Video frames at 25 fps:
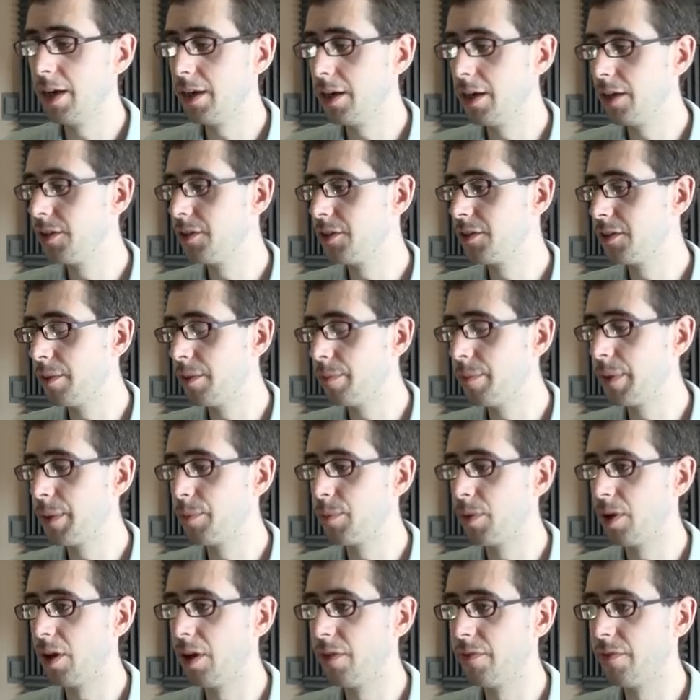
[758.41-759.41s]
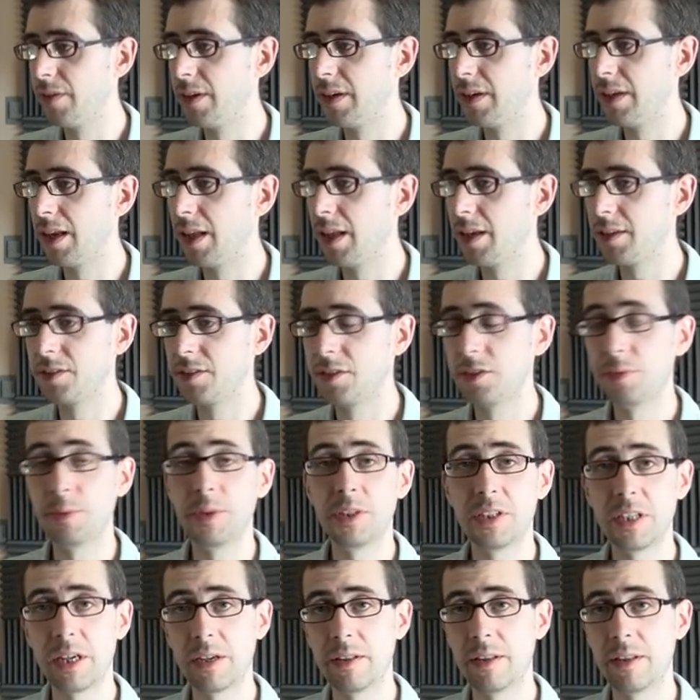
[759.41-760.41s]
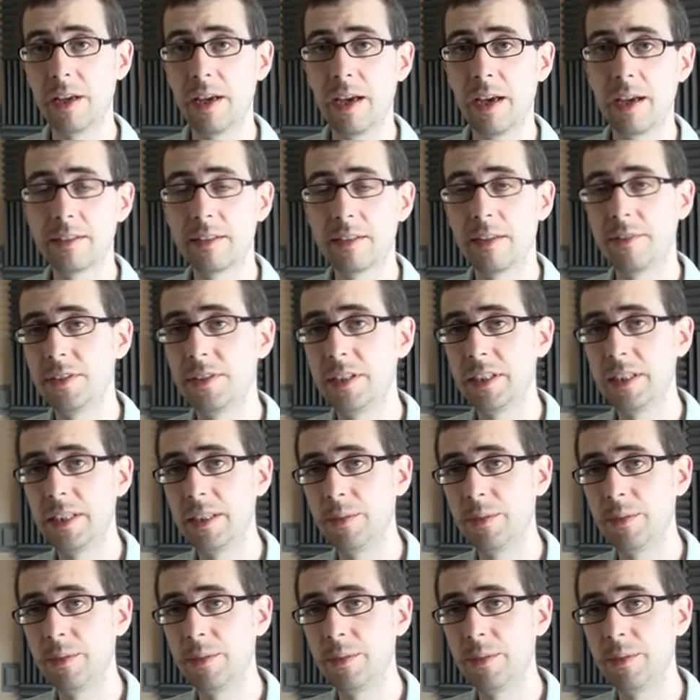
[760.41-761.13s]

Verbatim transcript: I know that some people often like to switch out their X F C